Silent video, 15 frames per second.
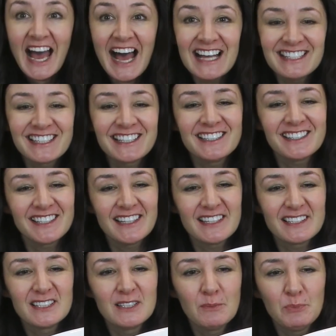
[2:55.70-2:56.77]
As you can see,
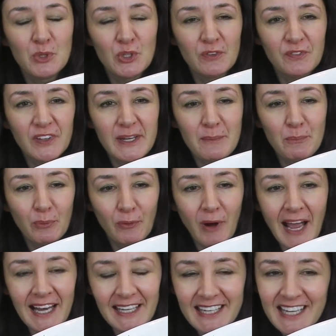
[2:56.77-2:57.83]
this is a beautifully
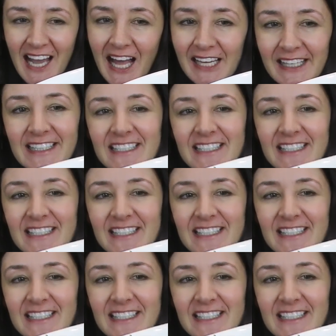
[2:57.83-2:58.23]
brightly coloured